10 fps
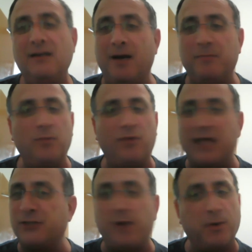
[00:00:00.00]
That's why
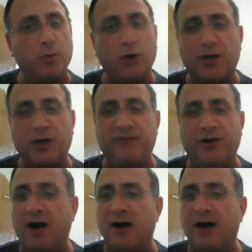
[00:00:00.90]
we're working very
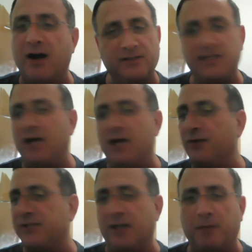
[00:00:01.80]
hard
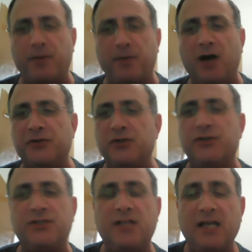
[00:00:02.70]
ourselves and our
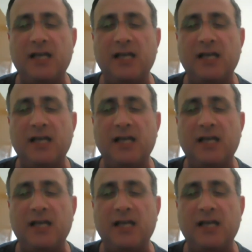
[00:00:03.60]
partners